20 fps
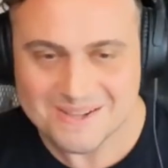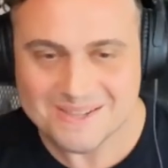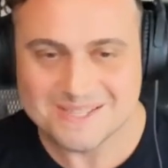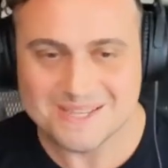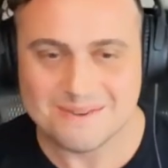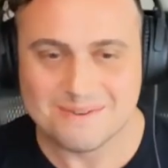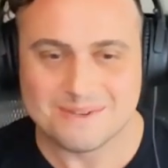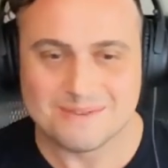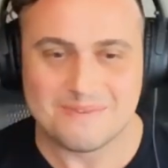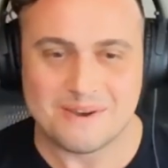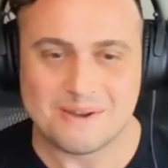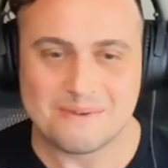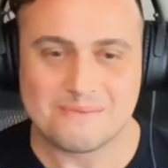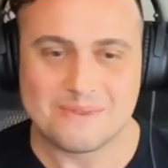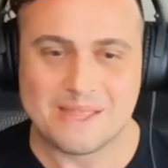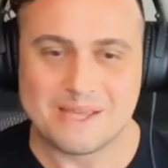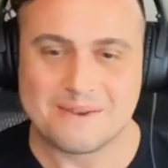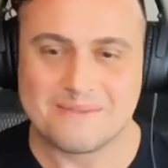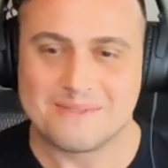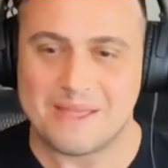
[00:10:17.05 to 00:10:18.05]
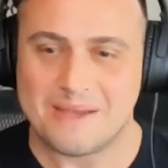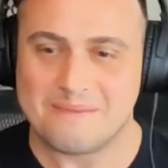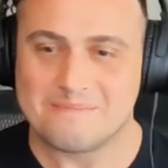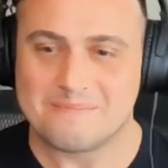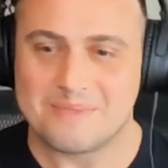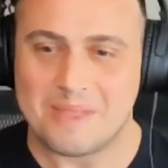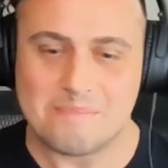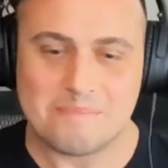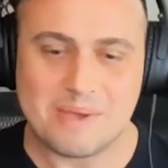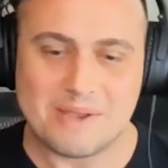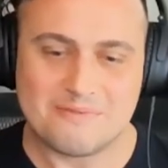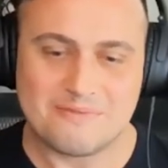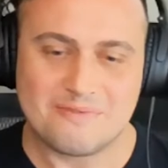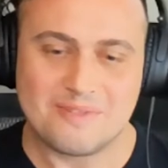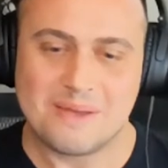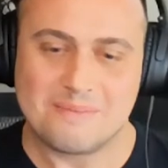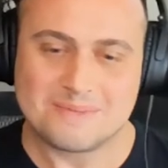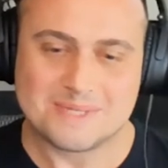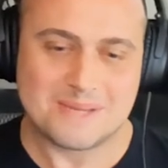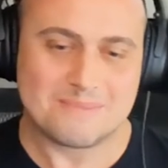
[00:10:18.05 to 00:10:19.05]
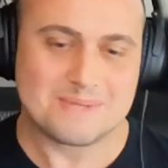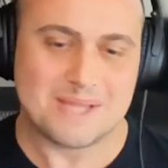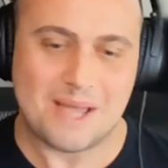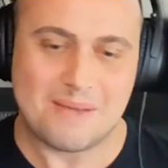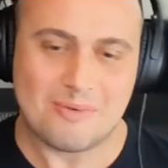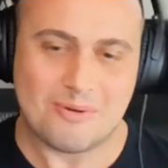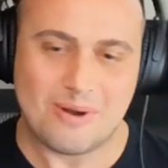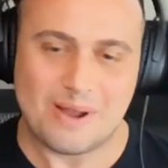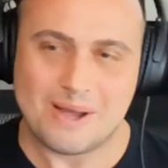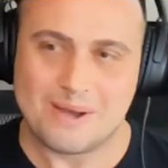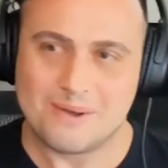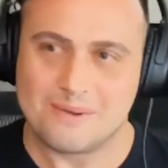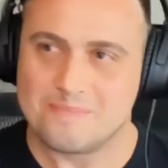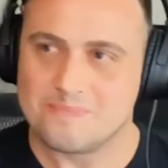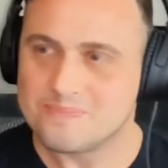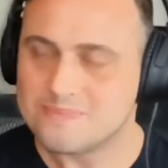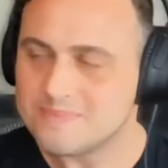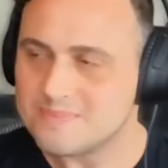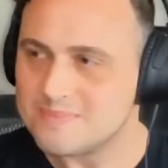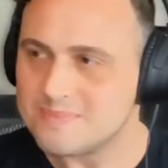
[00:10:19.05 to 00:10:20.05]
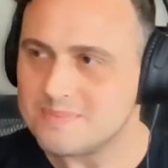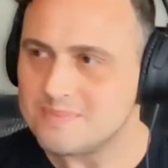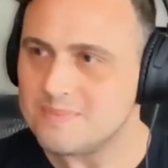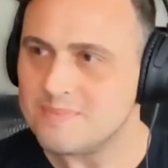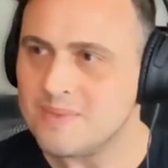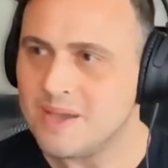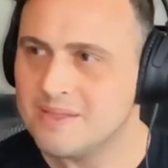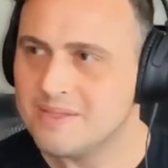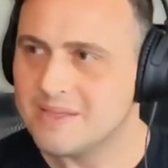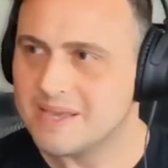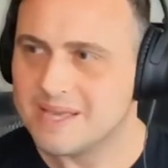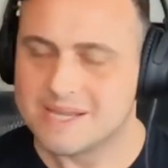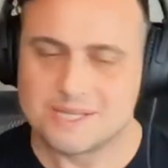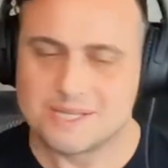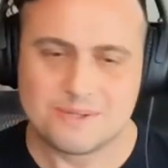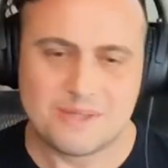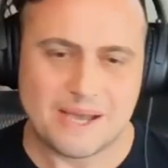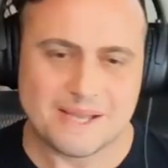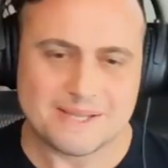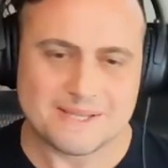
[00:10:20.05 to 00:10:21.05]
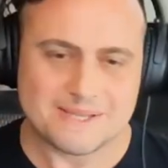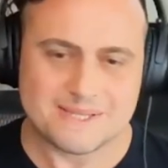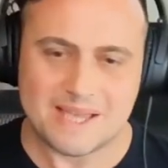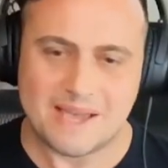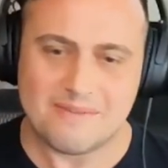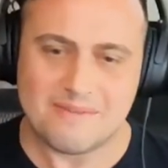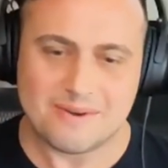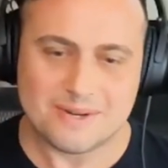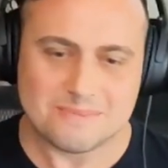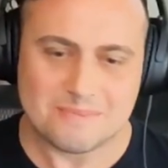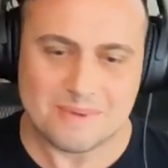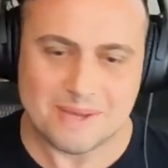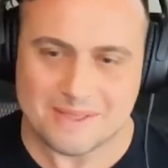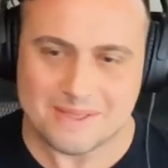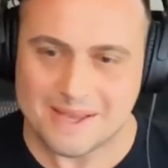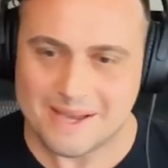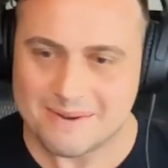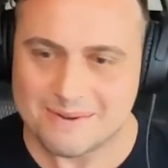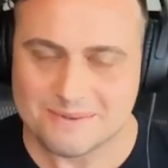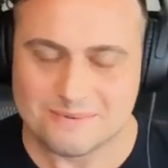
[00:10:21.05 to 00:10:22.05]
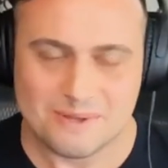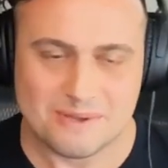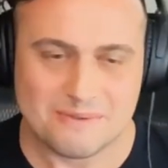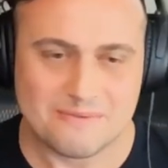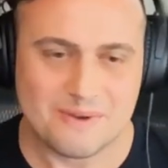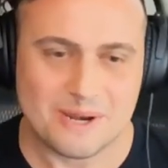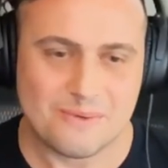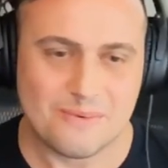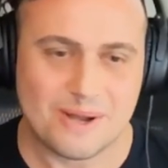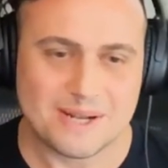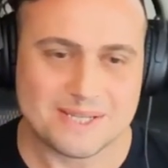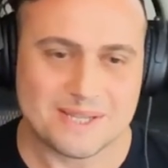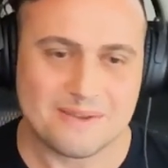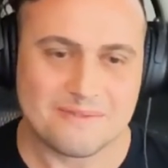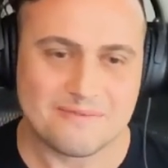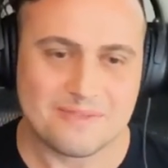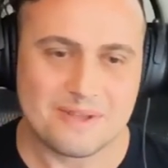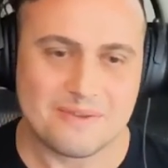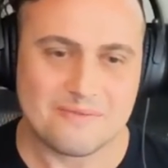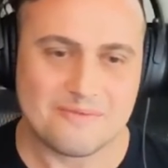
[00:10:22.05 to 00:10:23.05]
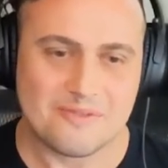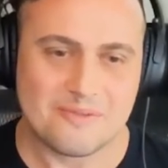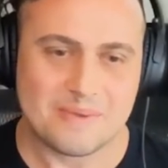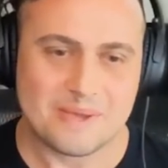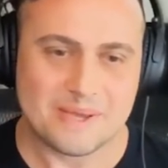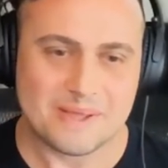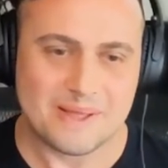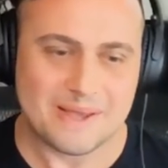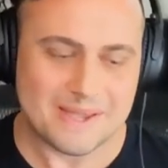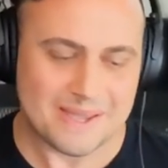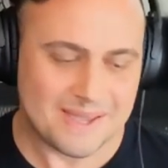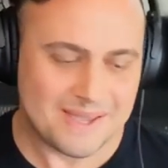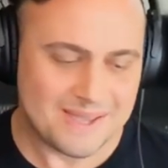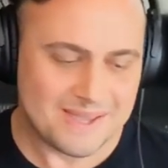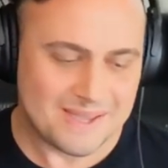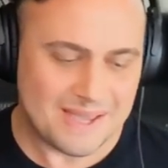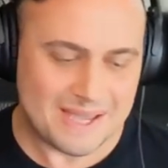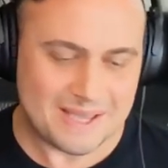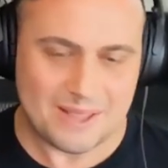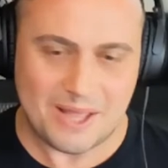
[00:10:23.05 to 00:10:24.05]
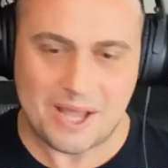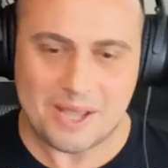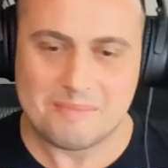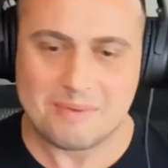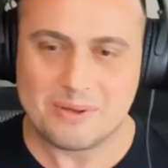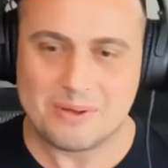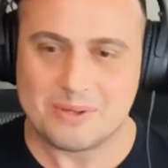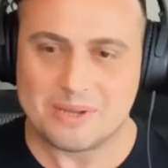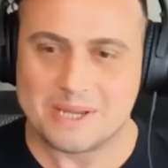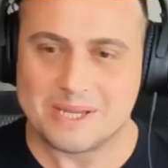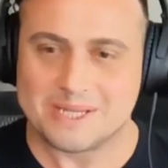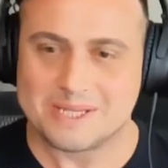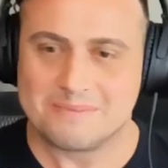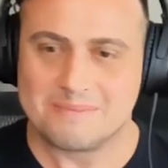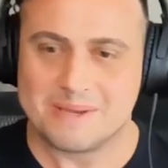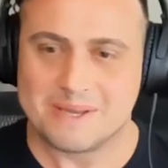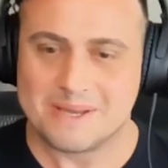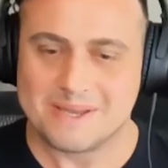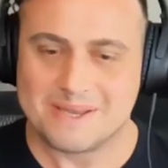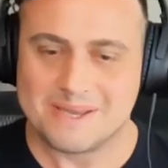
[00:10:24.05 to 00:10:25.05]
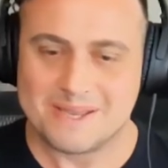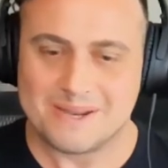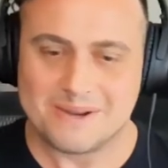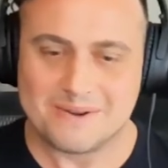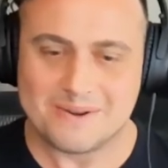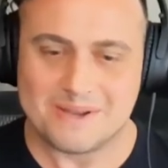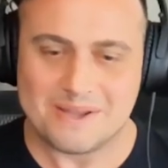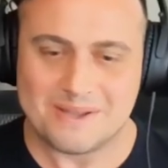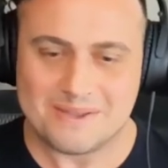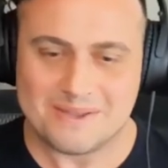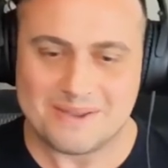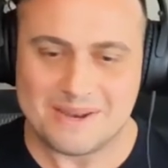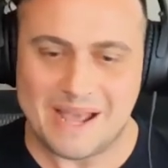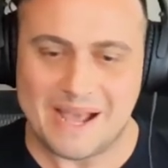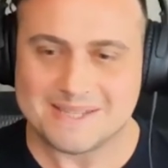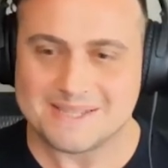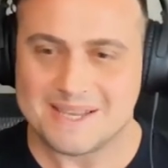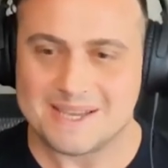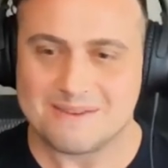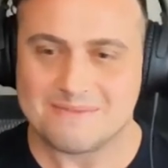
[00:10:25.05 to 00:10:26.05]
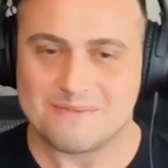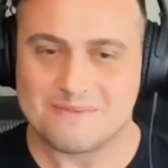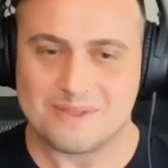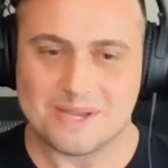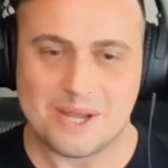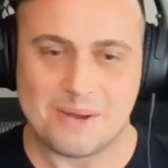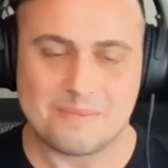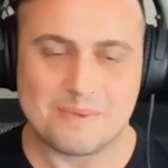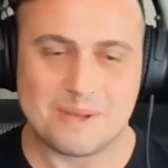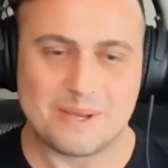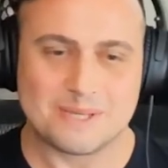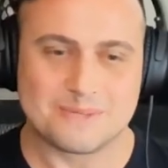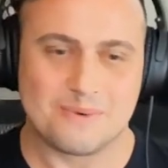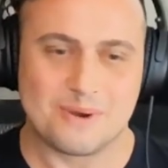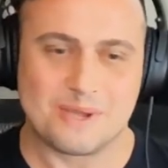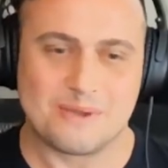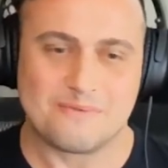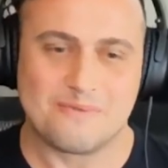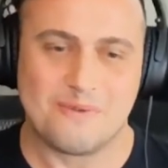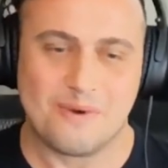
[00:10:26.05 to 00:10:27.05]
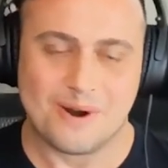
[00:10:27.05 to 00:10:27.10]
So it was fun when that that, right. bit flipped sometime around like 2007 or something like that. It was really funny watching that flip from being like a liability to being you know an asset for the company I was working